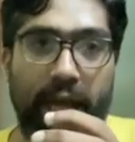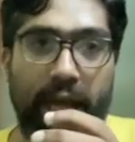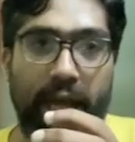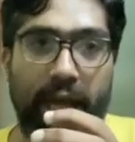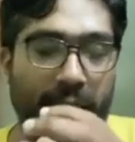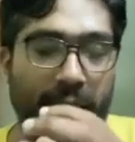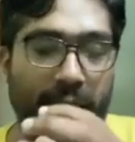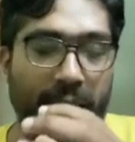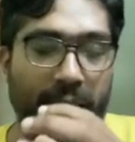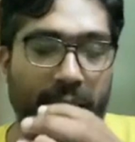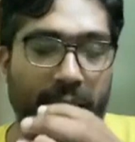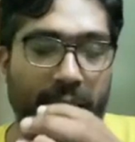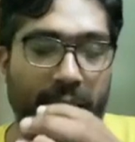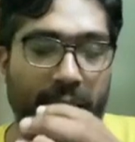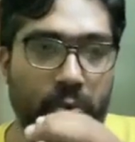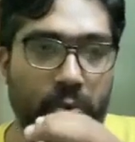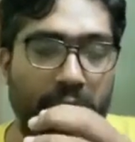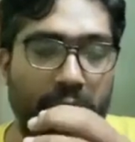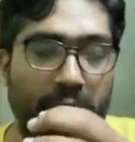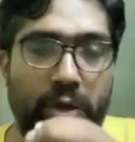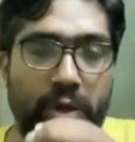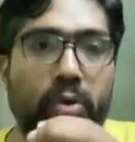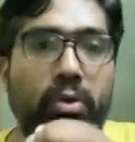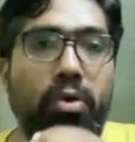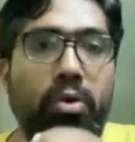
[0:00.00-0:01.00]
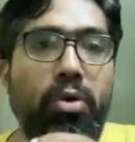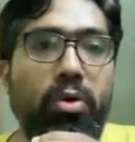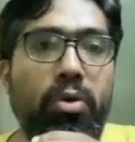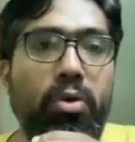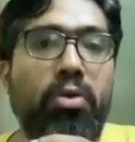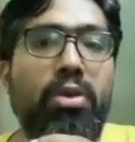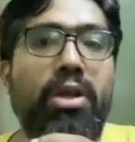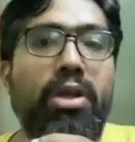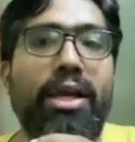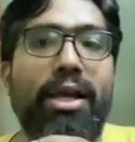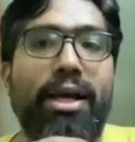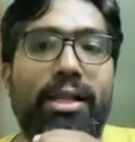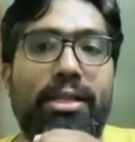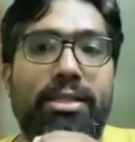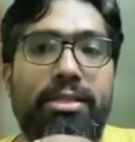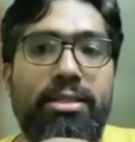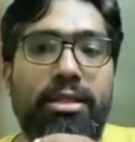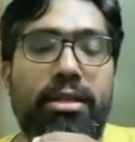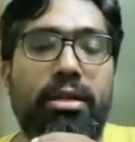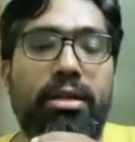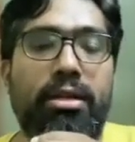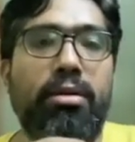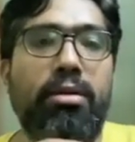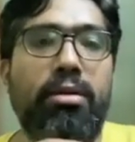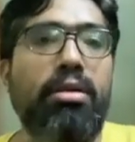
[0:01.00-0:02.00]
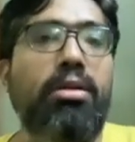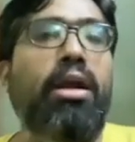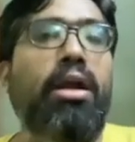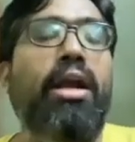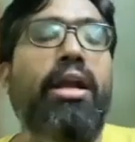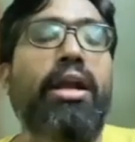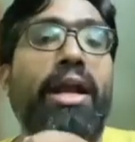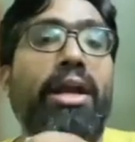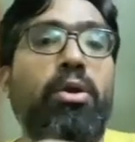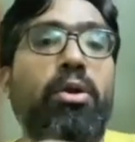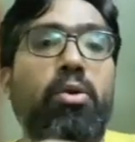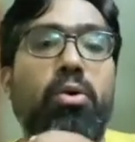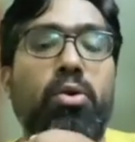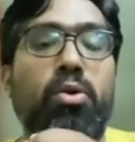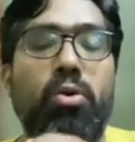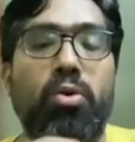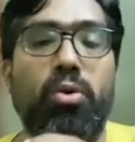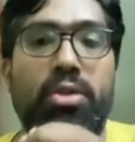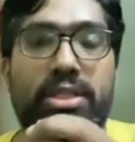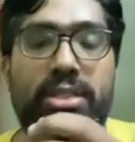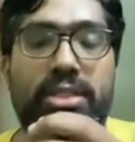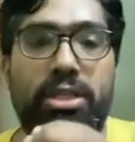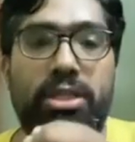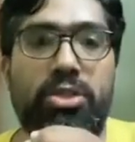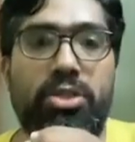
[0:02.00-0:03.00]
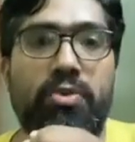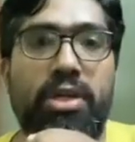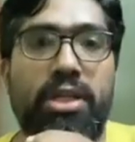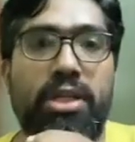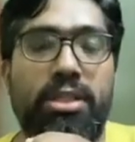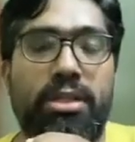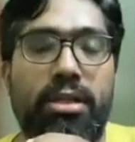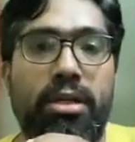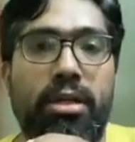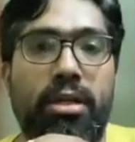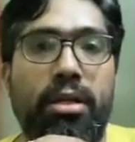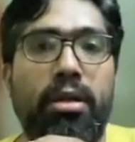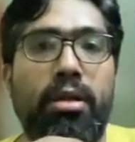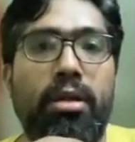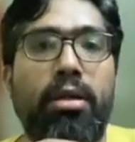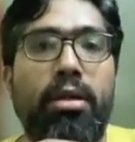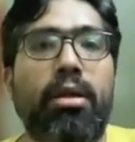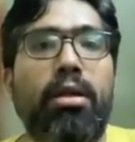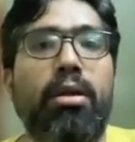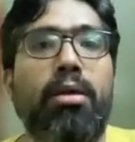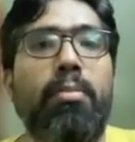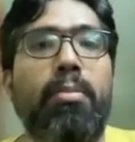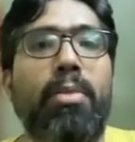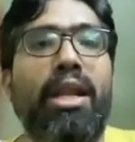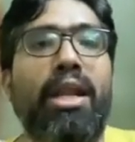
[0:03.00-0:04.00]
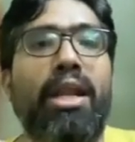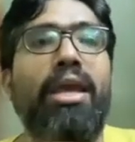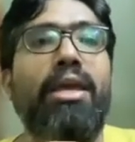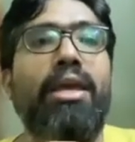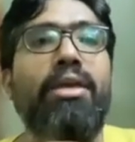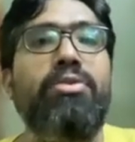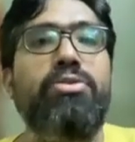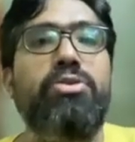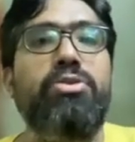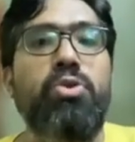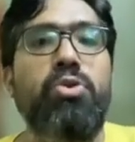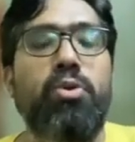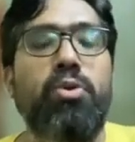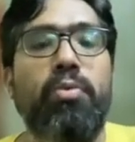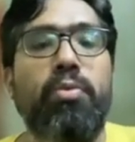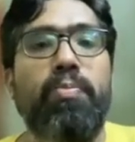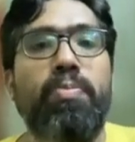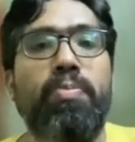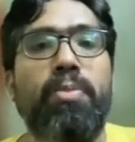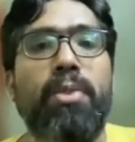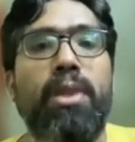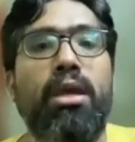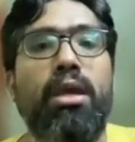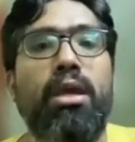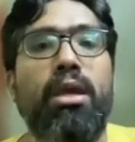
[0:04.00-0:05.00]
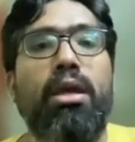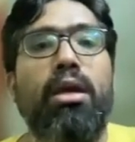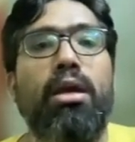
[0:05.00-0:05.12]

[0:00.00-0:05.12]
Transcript: I don't know the culture and I don't know the situation, but I assume